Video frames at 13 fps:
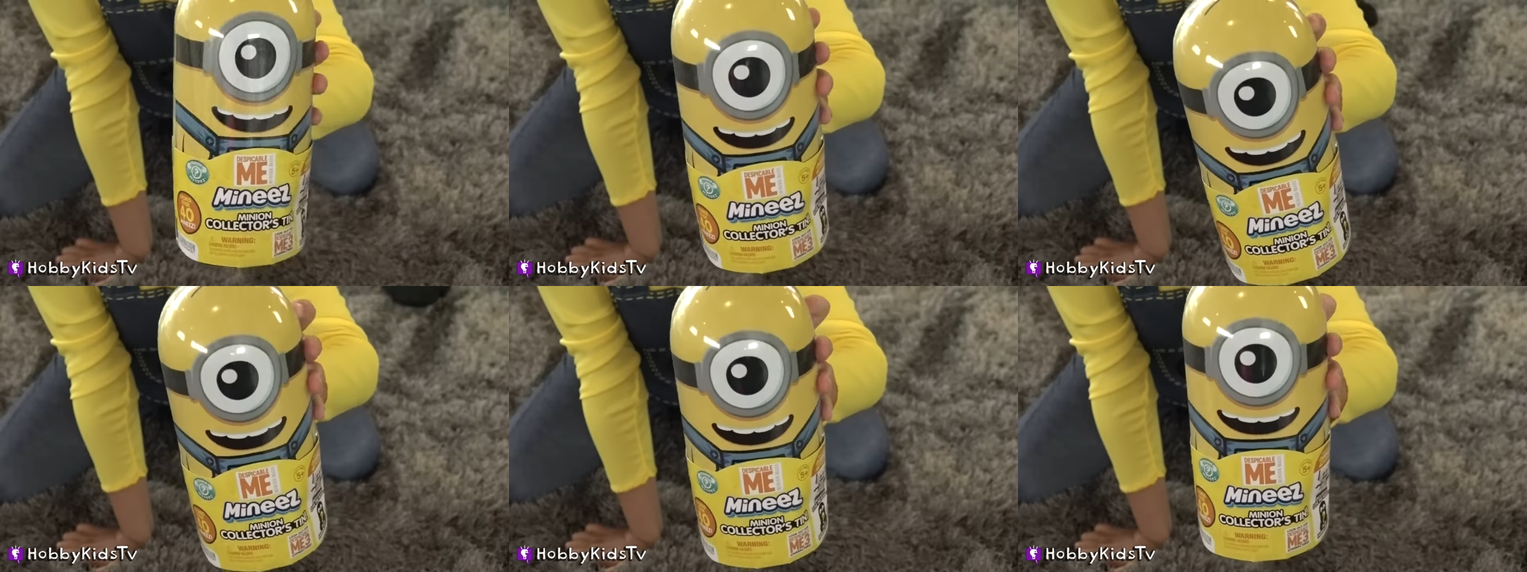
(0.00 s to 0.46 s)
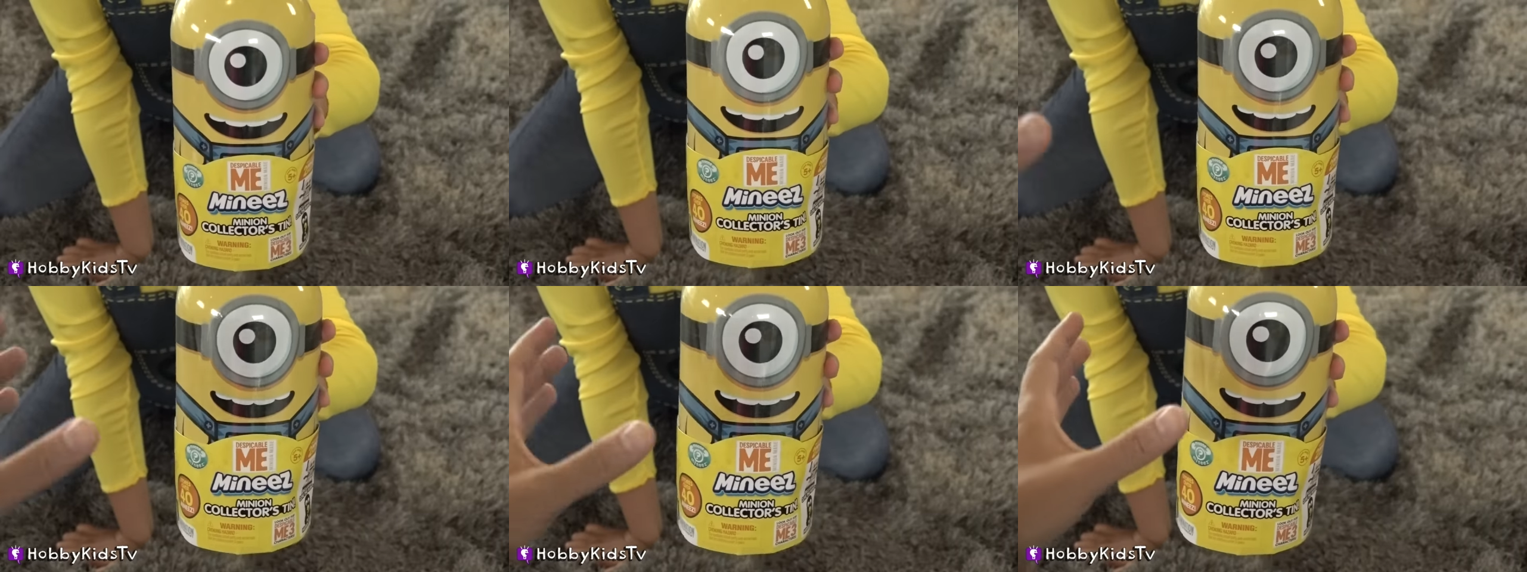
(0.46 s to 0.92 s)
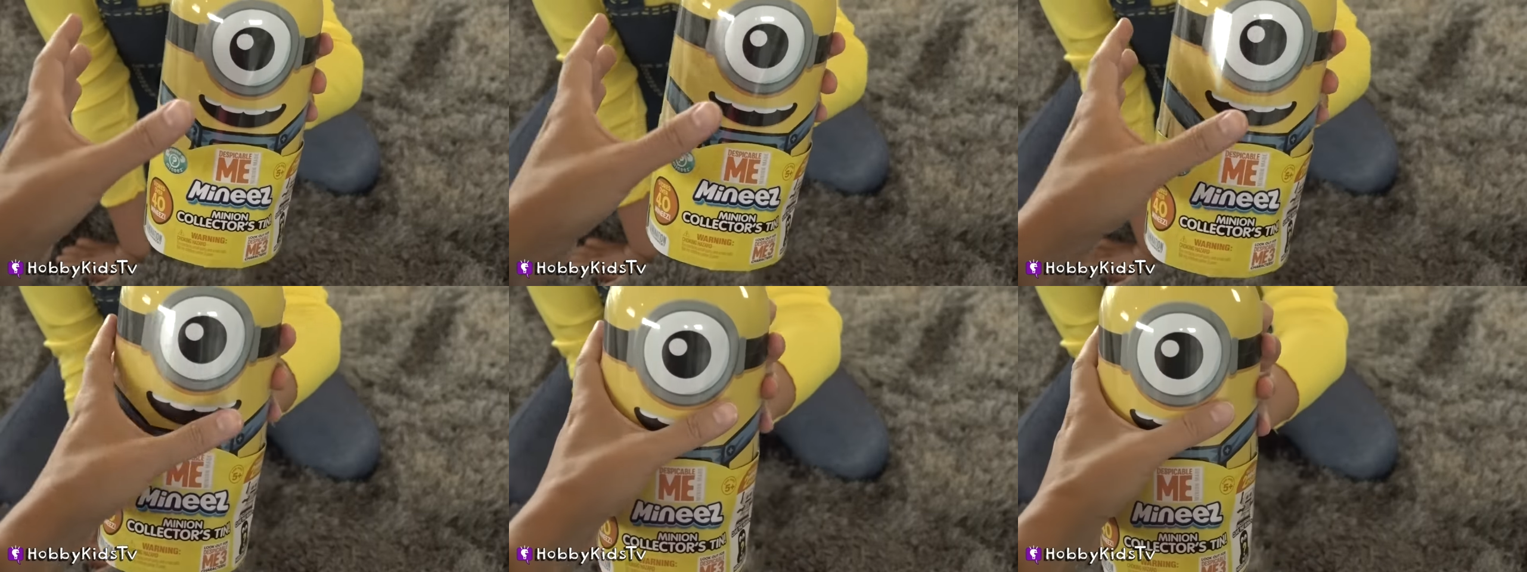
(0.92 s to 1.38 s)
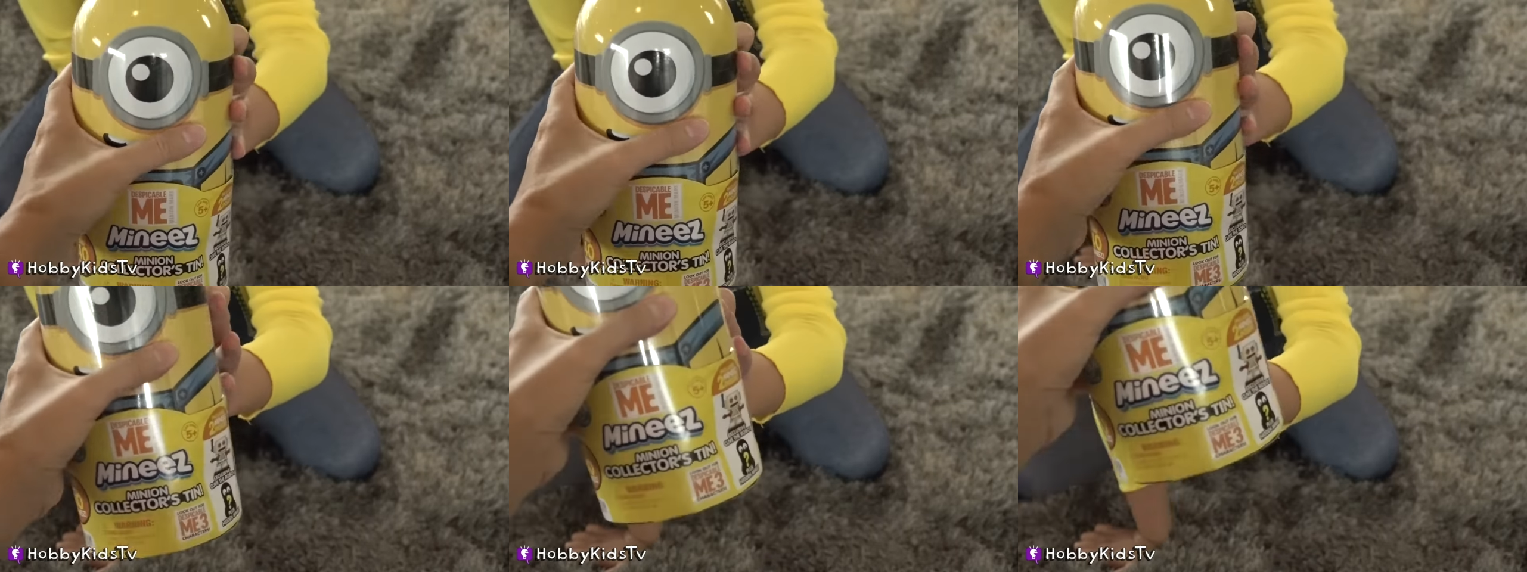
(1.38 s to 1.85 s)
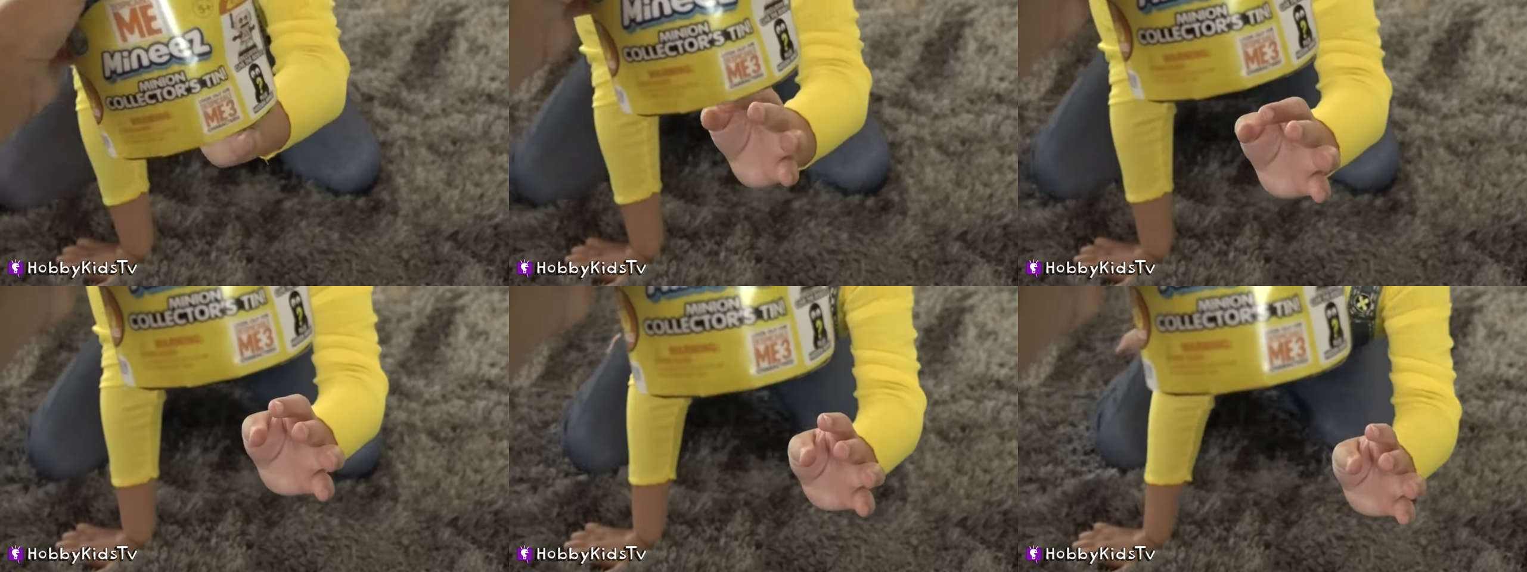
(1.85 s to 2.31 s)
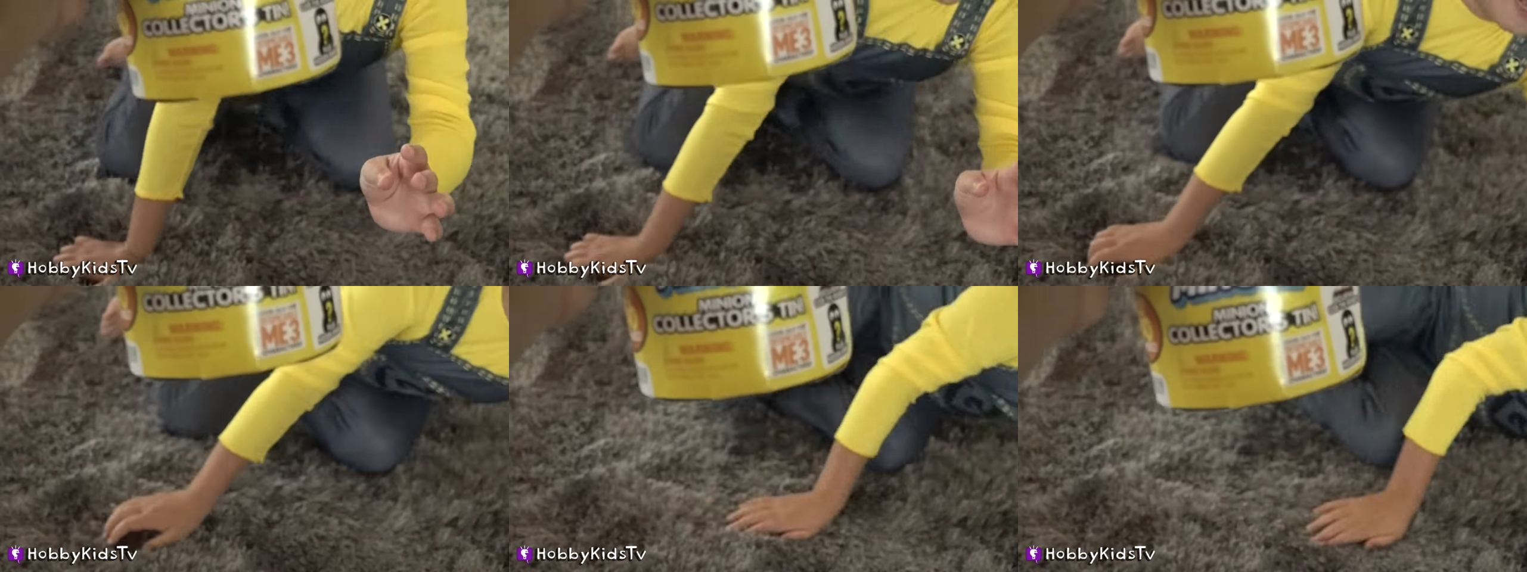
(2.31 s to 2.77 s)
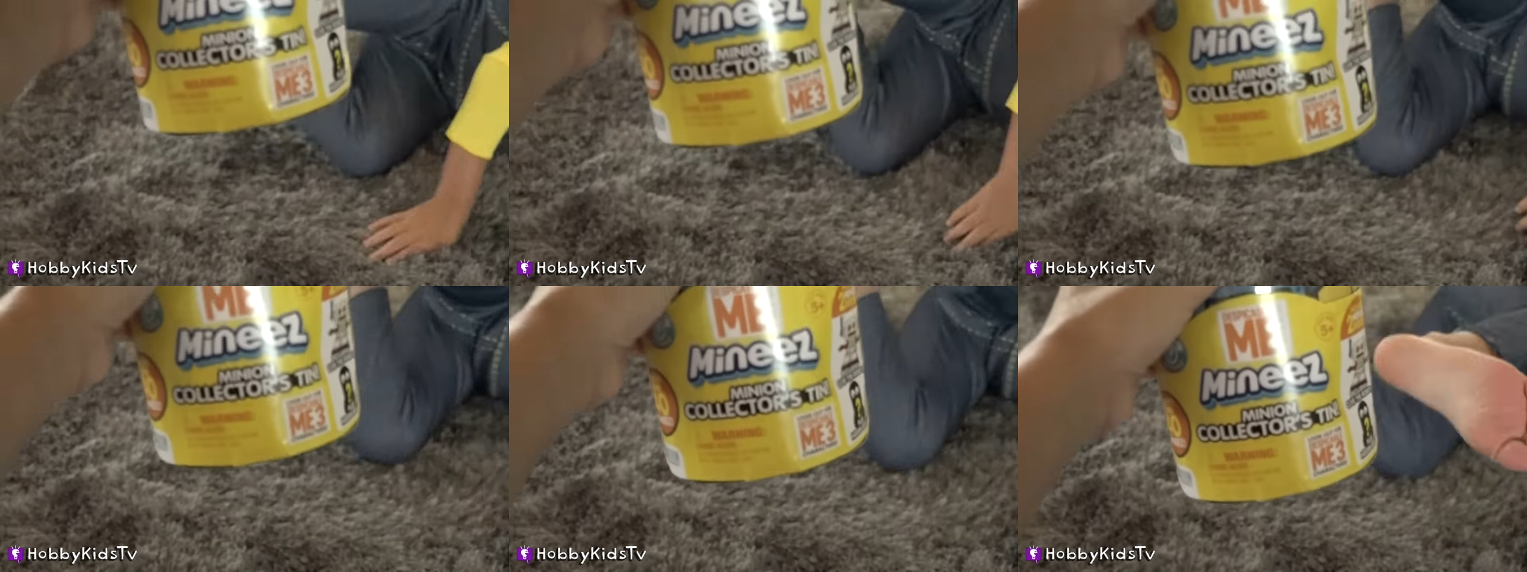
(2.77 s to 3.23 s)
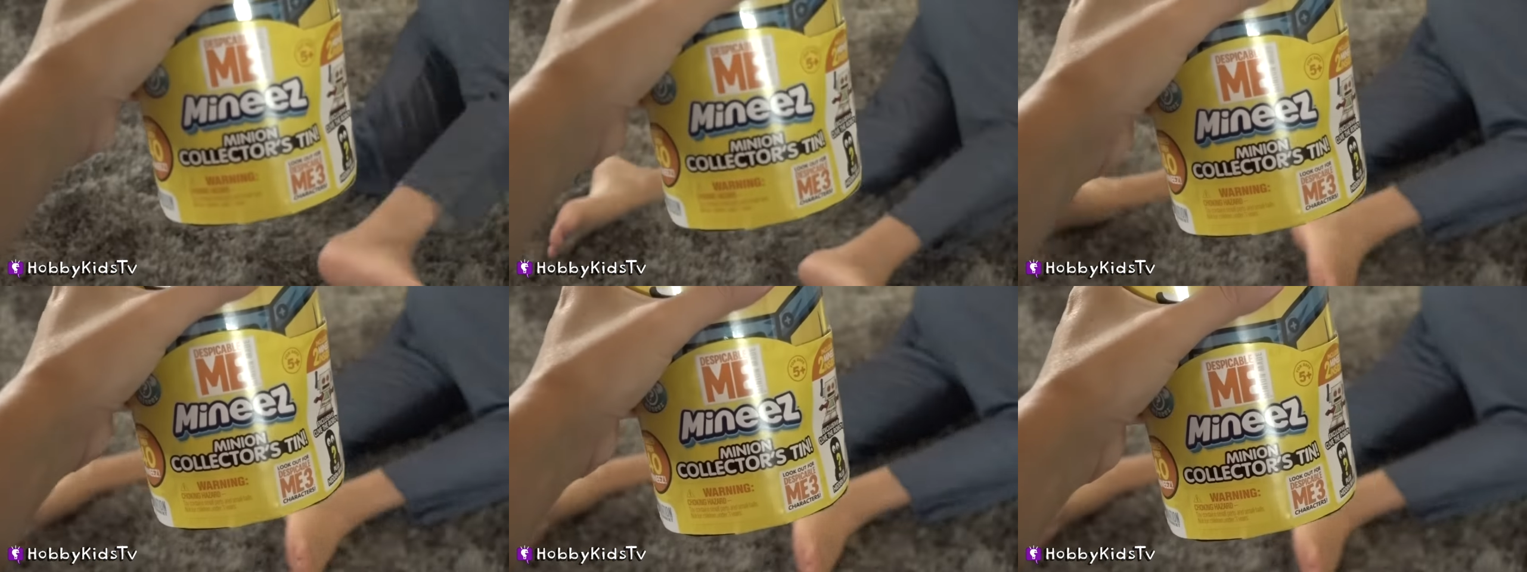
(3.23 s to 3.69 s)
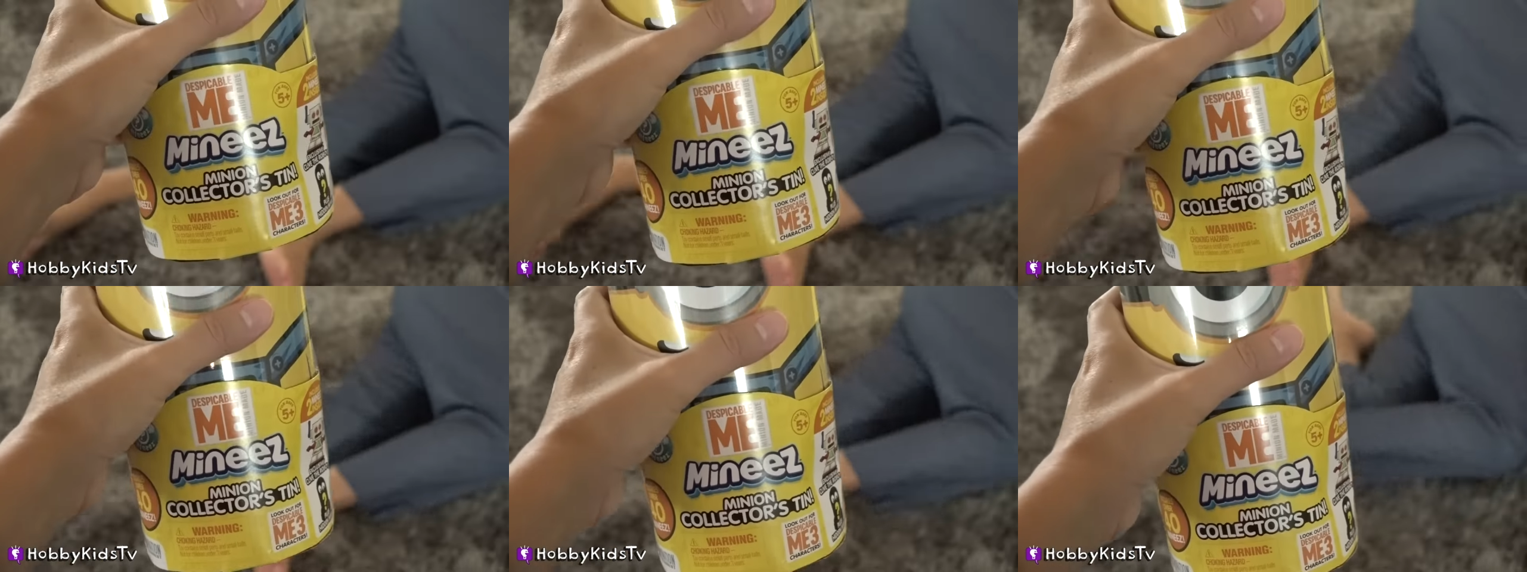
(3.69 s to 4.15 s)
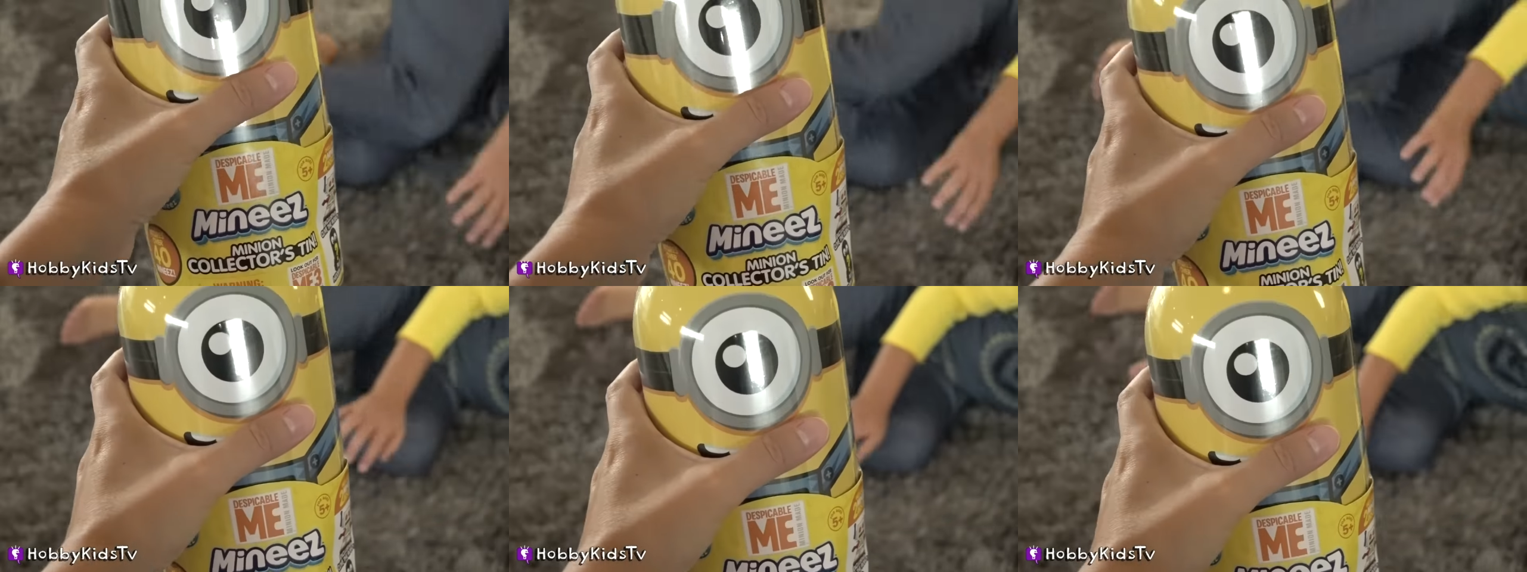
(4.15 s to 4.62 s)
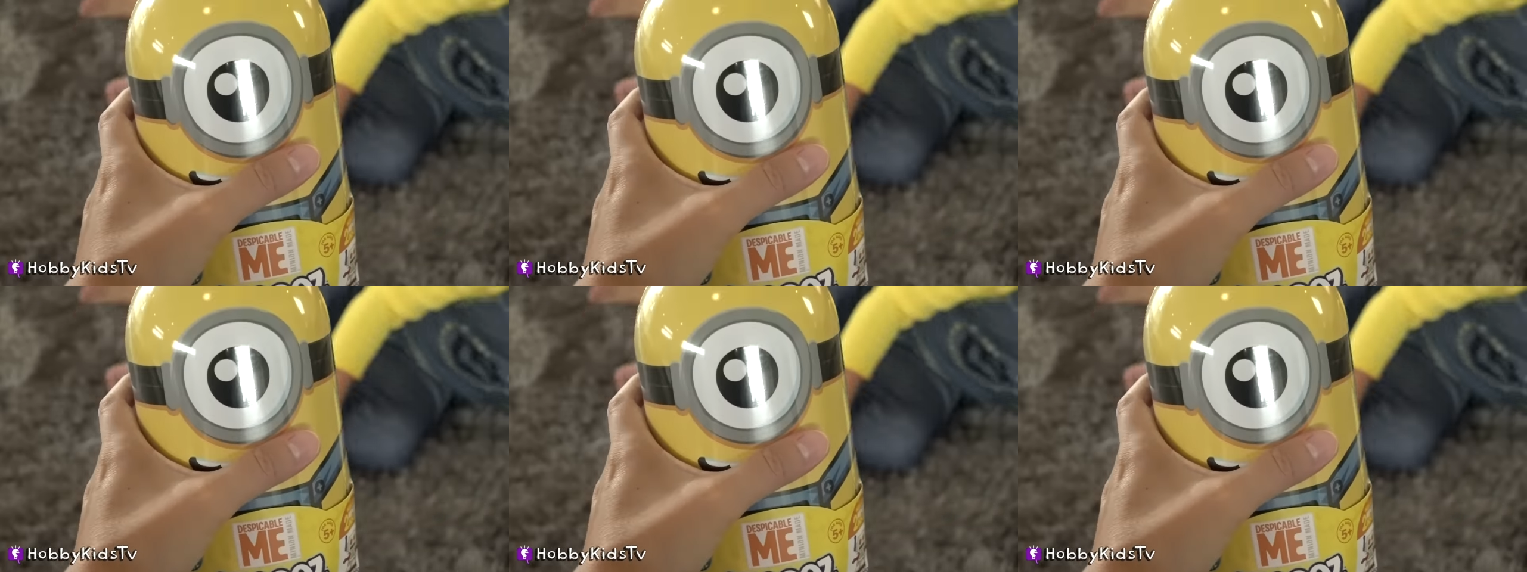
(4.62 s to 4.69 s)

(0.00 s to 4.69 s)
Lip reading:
Nobody's mouth can be seen.